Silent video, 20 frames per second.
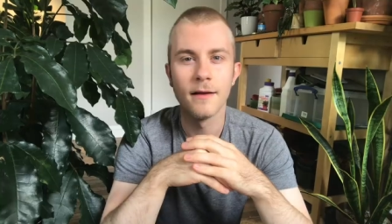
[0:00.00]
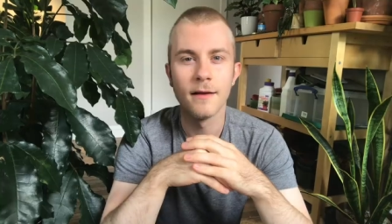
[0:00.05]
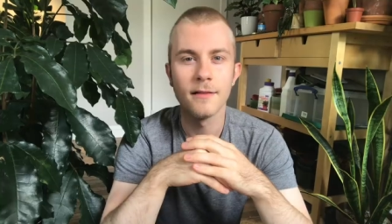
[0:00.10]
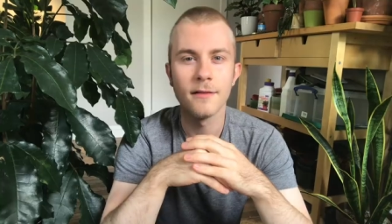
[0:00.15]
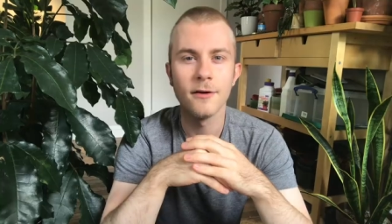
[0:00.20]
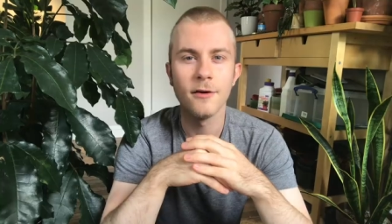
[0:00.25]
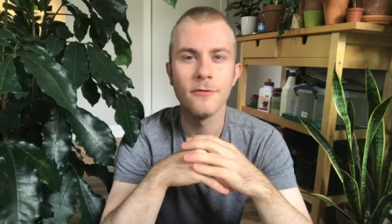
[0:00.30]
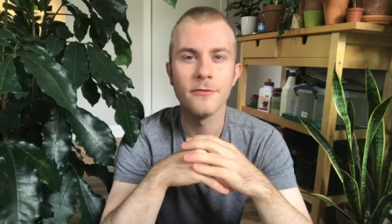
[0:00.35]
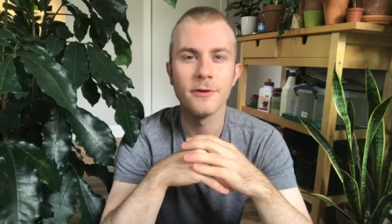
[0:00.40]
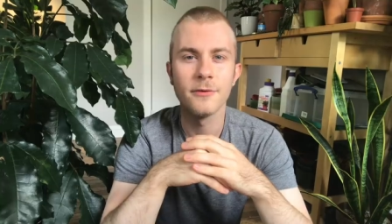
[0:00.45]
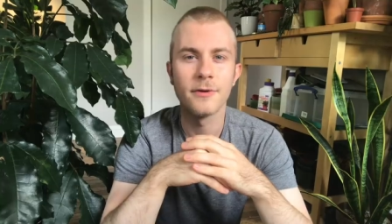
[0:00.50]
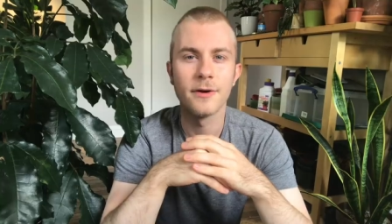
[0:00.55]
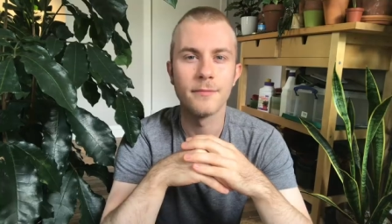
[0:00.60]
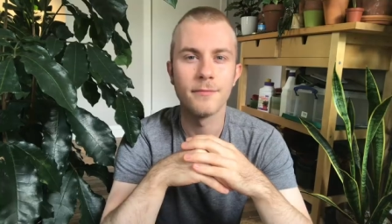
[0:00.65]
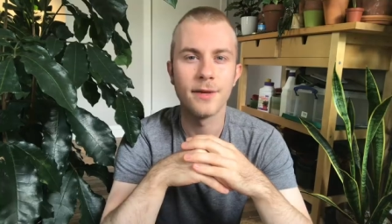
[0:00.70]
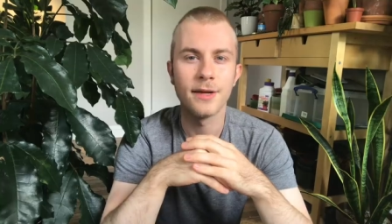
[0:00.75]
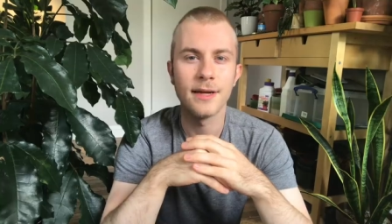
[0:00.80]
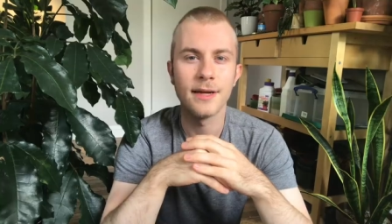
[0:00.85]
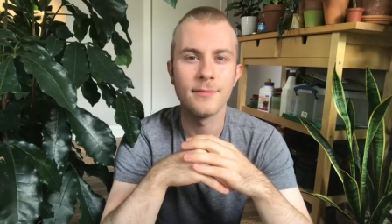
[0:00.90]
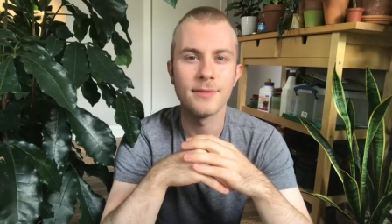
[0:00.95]
Hello
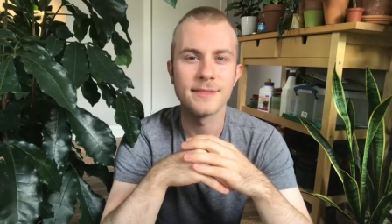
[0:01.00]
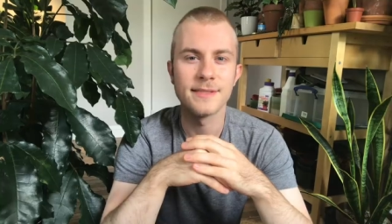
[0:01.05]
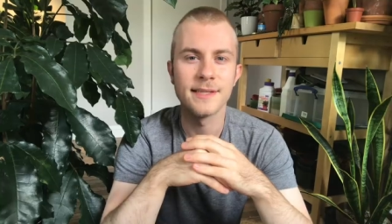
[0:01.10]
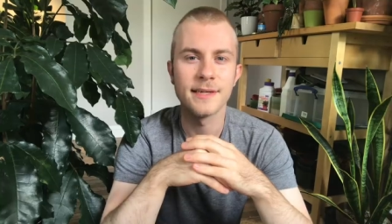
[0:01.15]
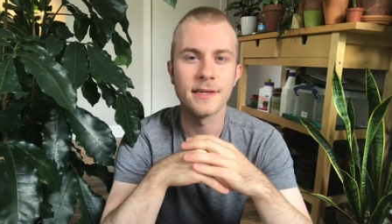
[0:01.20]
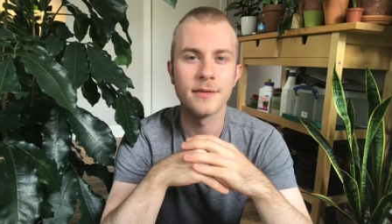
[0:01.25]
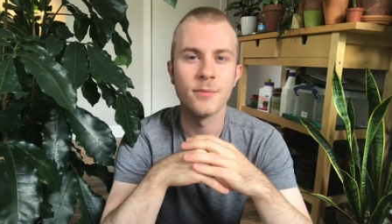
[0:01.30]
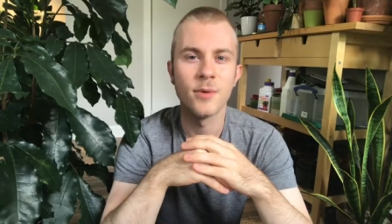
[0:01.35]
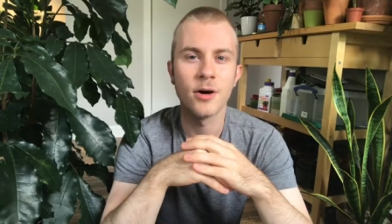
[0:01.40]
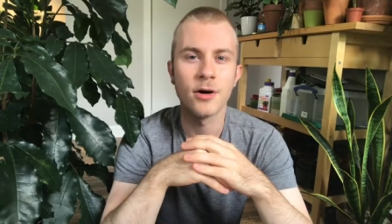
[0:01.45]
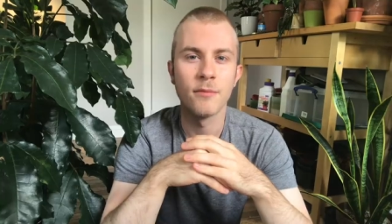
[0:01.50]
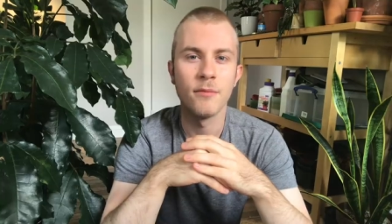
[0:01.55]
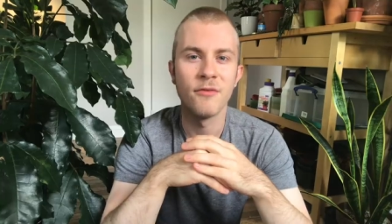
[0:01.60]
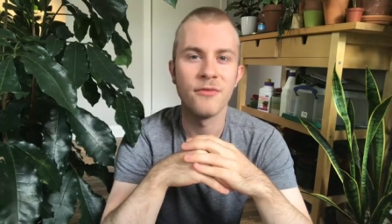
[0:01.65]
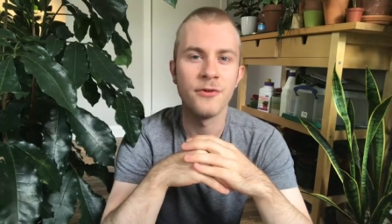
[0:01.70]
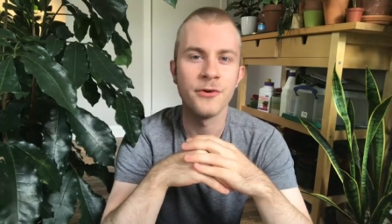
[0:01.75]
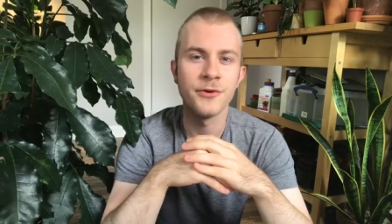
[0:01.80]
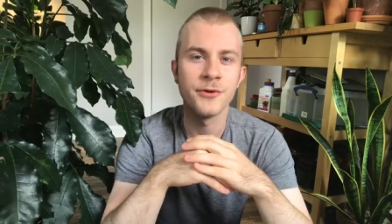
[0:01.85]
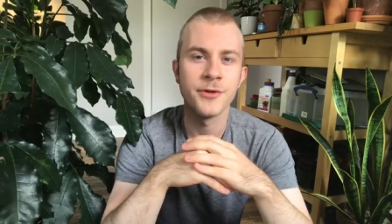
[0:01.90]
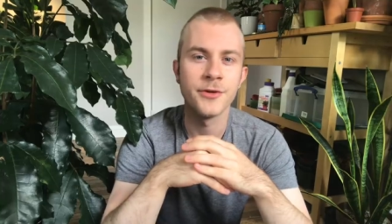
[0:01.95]
everyone, my name is Nick and welcome
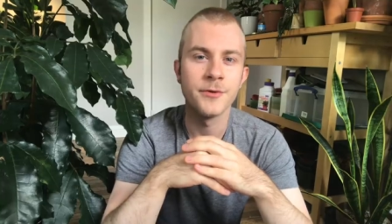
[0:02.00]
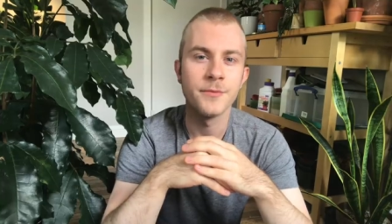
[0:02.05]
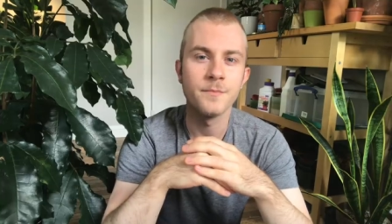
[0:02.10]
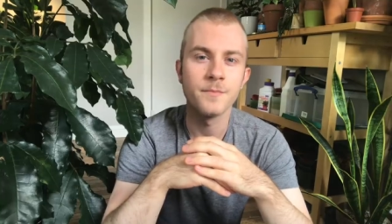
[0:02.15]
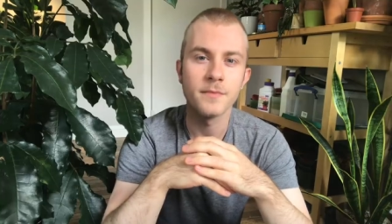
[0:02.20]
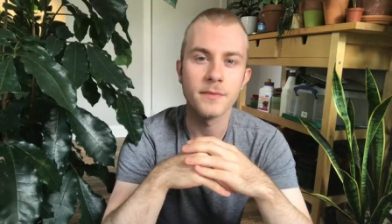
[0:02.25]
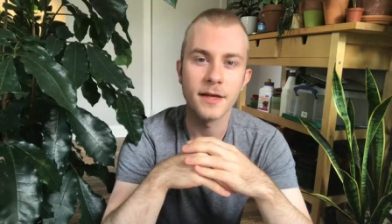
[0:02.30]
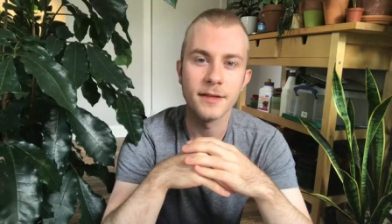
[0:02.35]
if you're new.